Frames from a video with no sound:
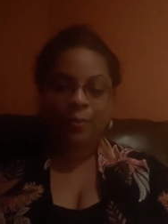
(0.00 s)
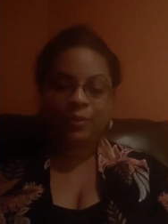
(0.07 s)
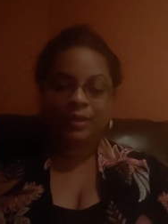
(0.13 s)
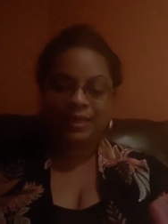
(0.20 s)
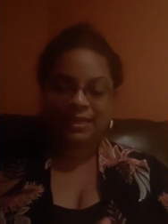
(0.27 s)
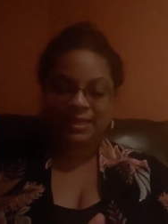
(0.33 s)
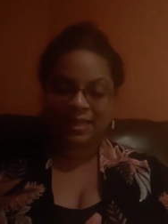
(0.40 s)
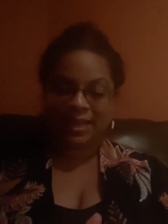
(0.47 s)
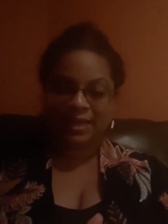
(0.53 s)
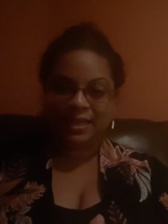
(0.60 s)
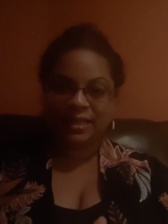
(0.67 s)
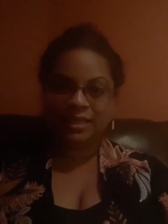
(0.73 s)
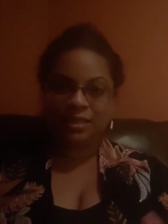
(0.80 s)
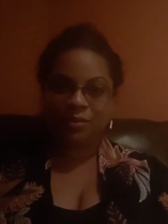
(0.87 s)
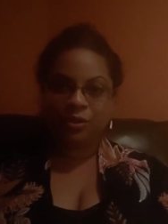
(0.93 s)
Please like
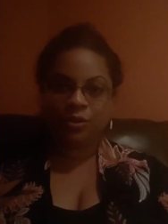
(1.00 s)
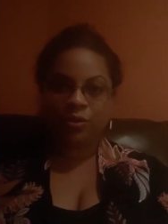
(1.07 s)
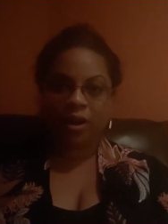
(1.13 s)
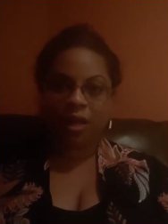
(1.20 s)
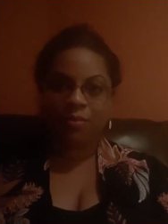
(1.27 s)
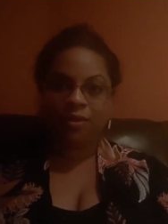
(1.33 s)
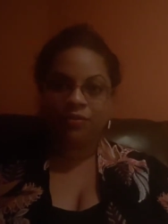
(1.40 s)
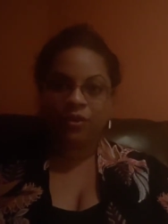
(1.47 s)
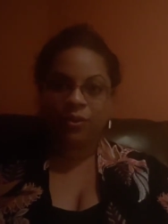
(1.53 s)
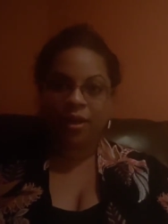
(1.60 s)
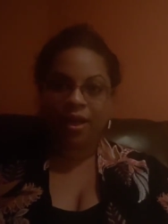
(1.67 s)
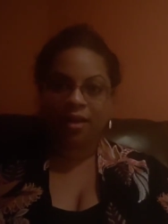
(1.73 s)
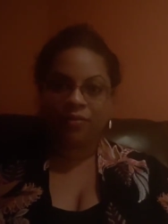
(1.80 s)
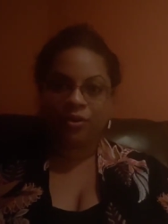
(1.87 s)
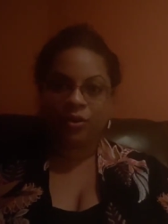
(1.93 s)
and subscribe if you
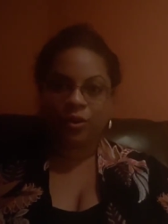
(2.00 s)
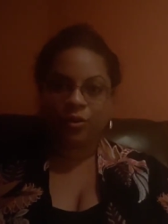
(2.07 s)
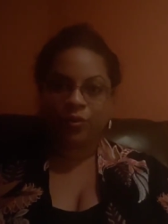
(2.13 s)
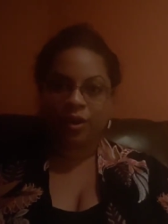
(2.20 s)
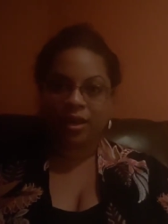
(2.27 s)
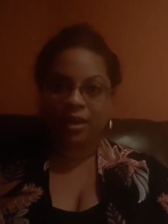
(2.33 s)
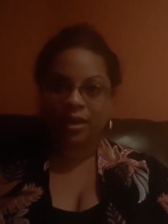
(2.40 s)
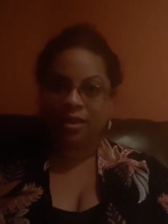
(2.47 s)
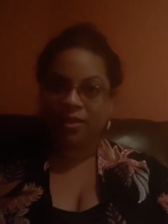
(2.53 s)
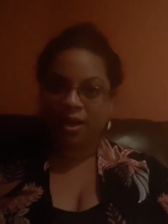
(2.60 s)
haven't already.